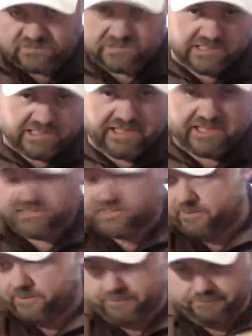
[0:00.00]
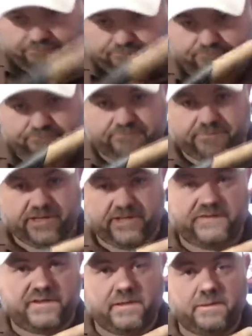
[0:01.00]
it doesn't. I mean, it's
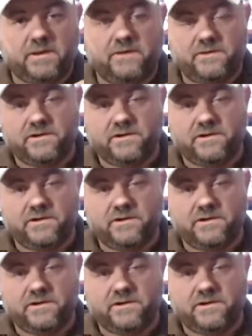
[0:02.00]
tip heavy.